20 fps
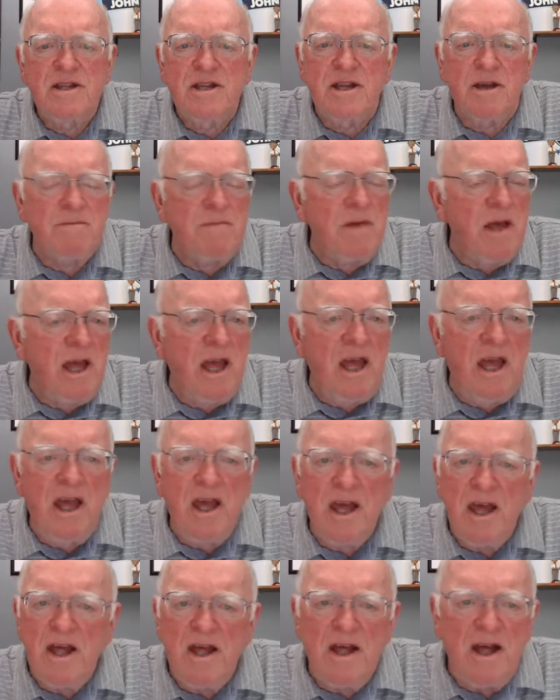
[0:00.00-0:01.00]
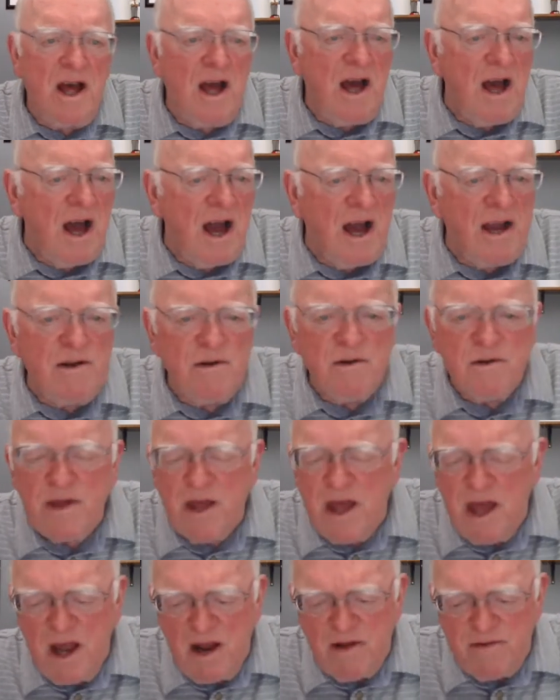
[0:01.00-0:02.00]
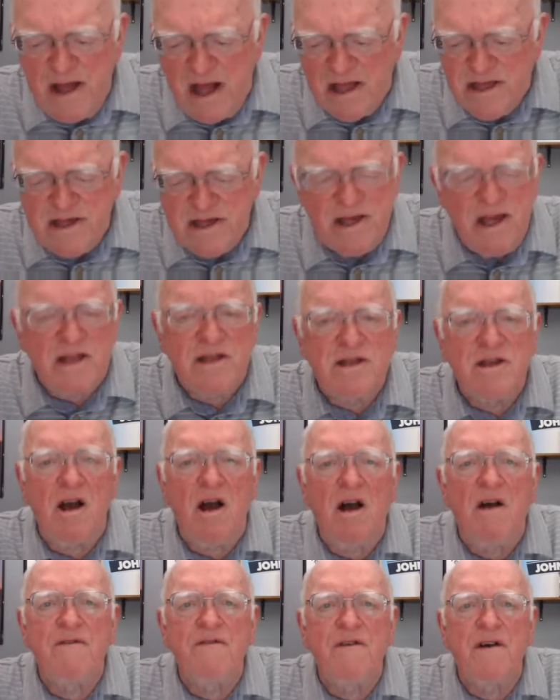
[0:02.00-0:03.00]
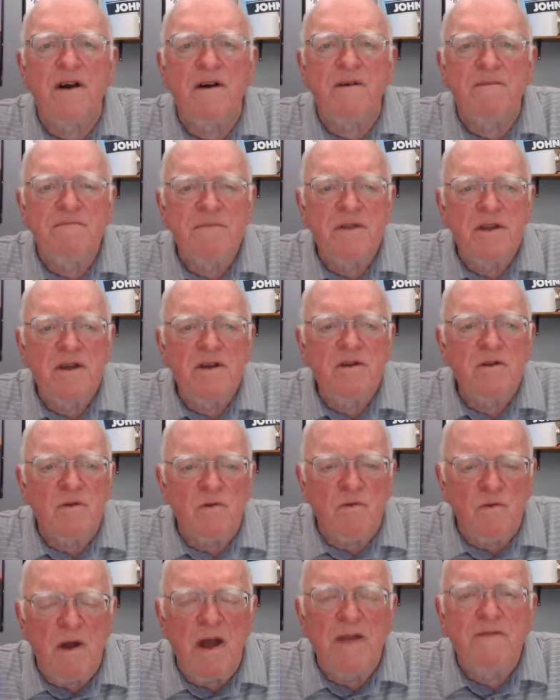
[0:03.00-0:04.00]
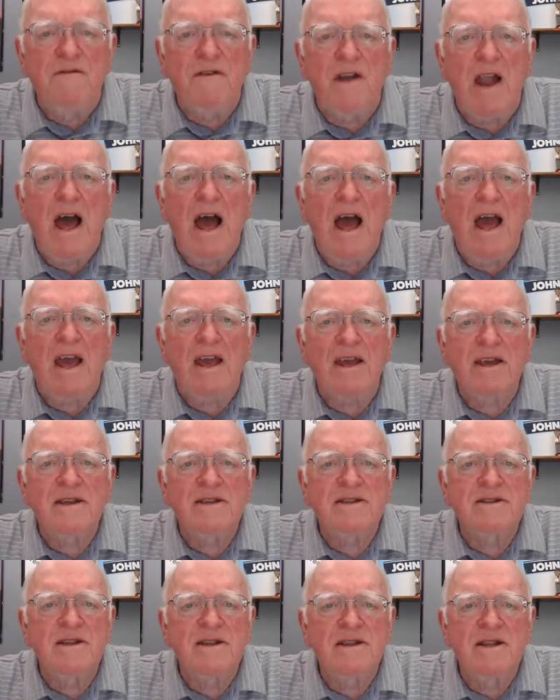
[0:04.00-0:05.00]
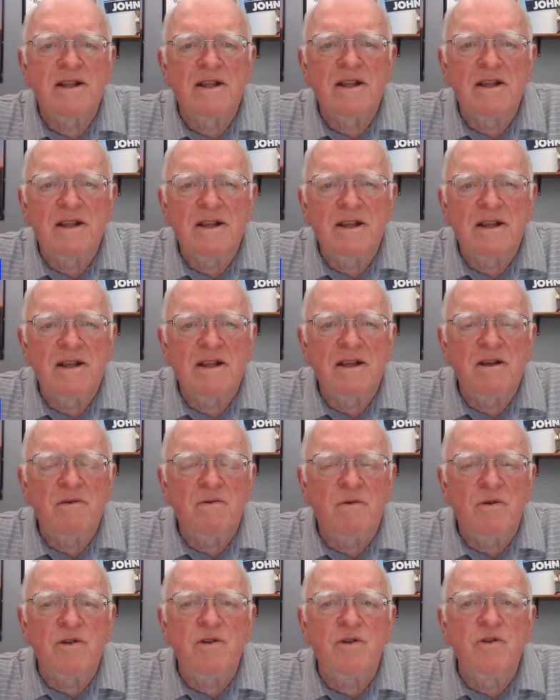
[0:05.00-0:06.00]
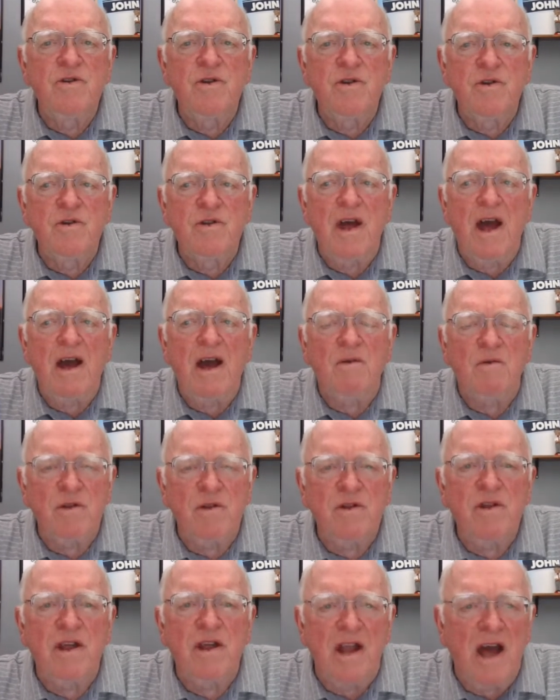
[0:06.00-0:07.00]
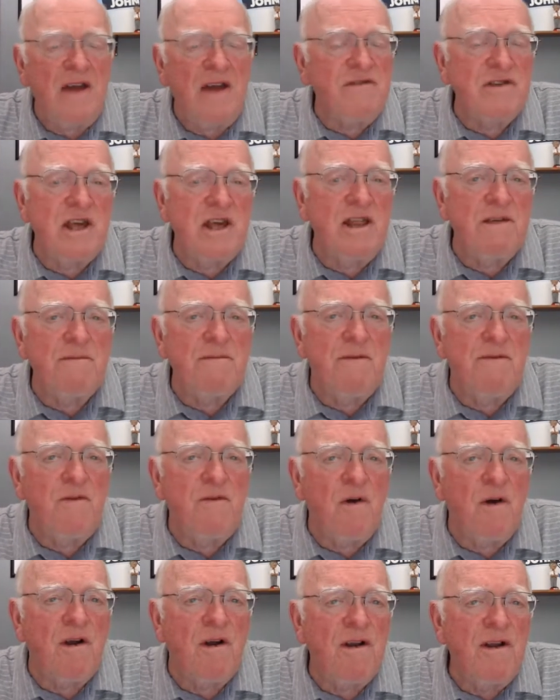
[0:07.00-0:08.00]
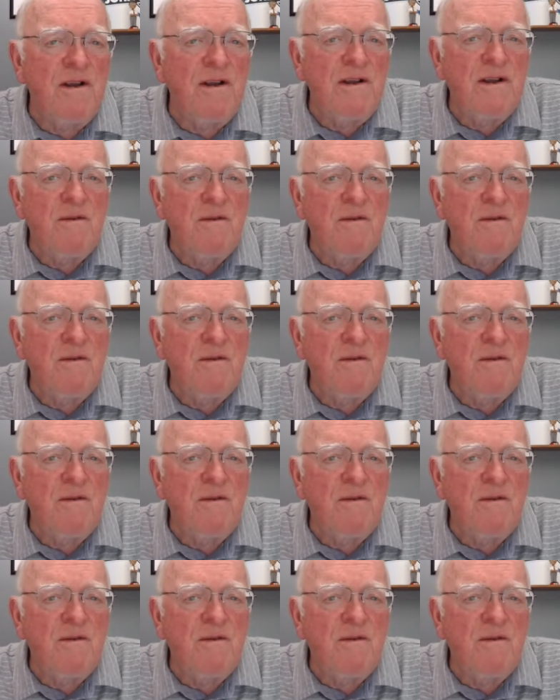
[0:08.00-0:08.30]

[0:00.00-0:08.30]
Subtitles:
To me, I don't care. That sets off a red flag when you do that. And I've seen it before.